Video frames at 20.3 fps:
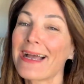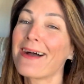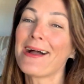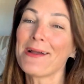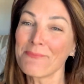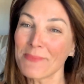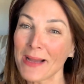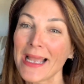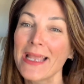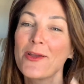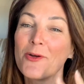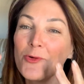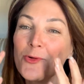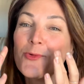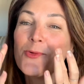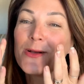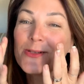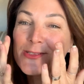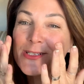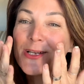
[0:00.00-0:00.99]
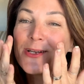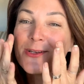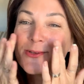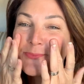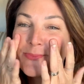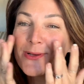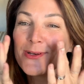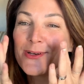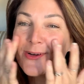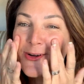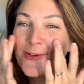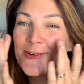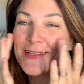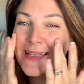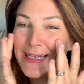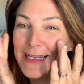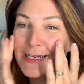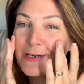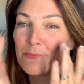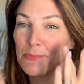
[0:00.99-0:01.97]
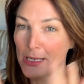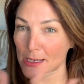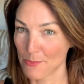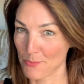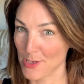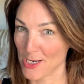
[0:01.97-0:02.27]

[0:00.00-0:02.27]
I may also put on a little bit of